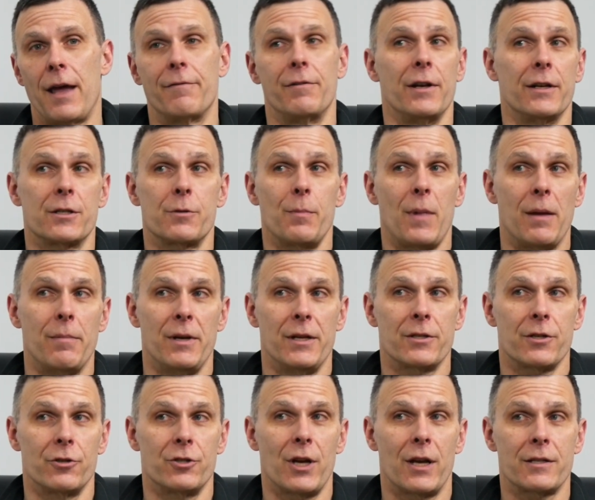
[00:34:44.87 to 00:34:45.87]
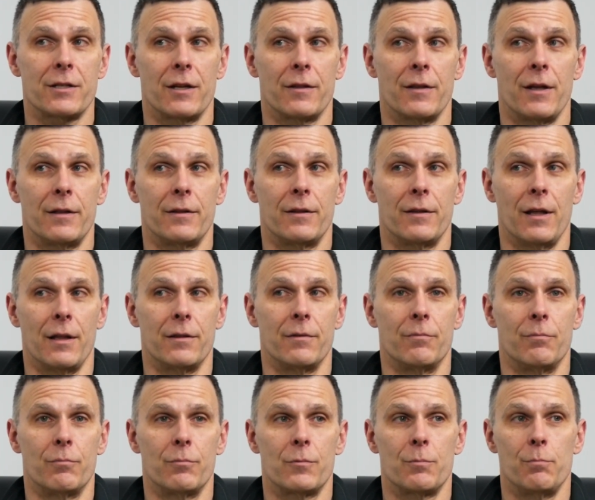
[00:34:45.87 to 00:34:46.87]
evidence may be suggesting that
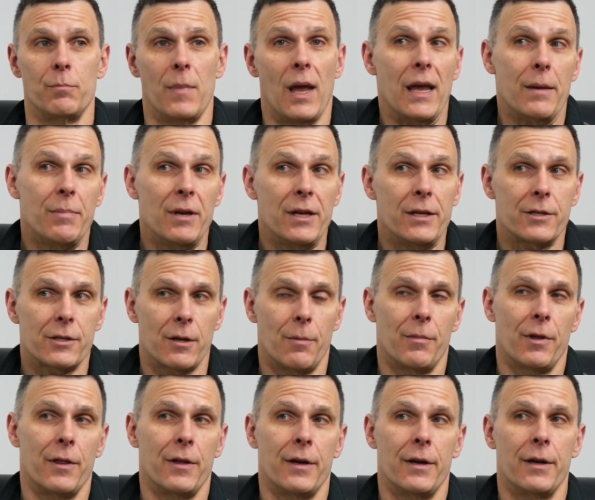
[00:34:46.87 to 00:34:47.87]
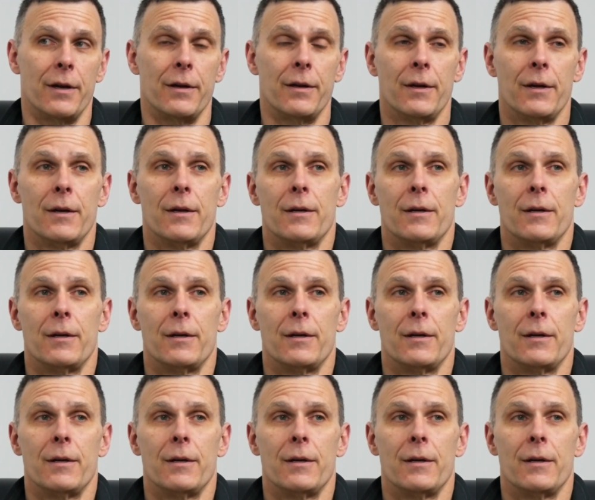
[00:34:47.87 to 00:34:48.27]
maybe some of the